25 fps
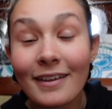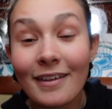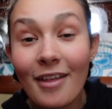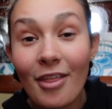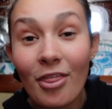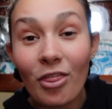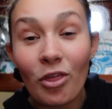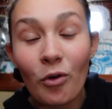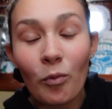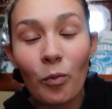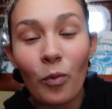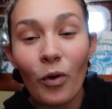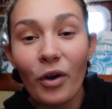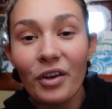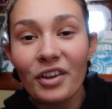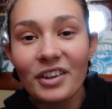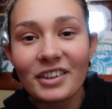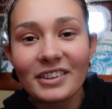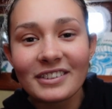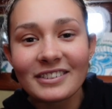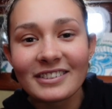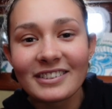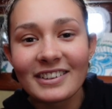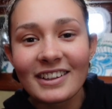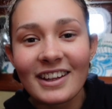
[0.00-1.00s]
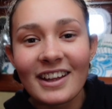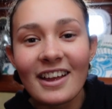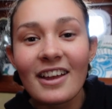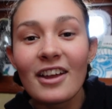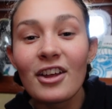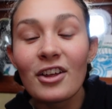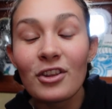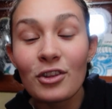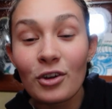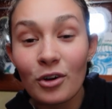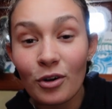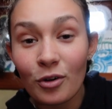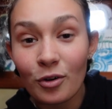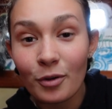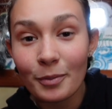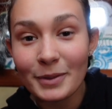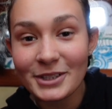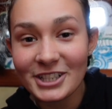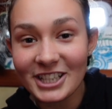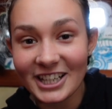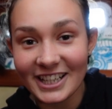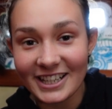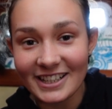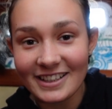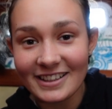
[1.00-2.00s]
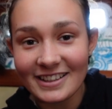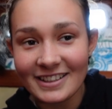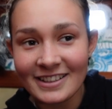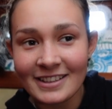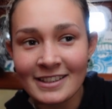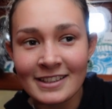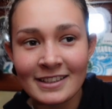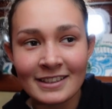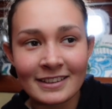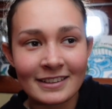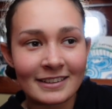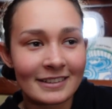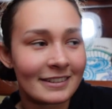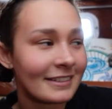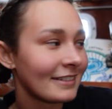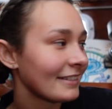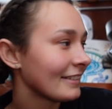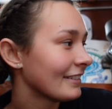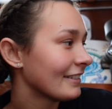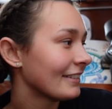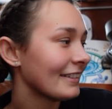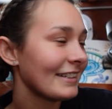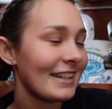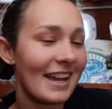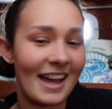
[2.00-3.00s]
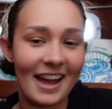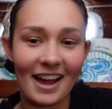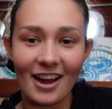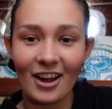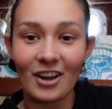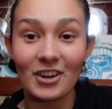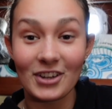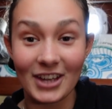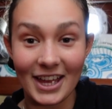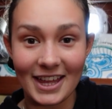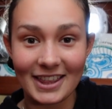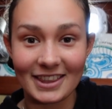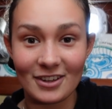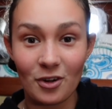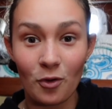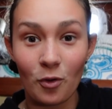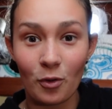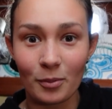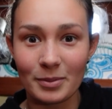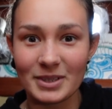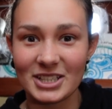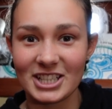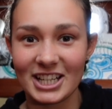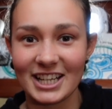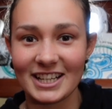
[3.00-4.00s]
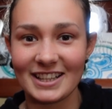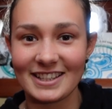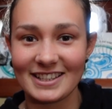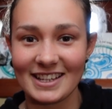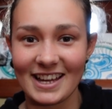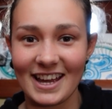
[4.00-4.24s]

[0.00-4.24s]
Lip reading: the what? The aubergines? Yeah, I'll get the aubergines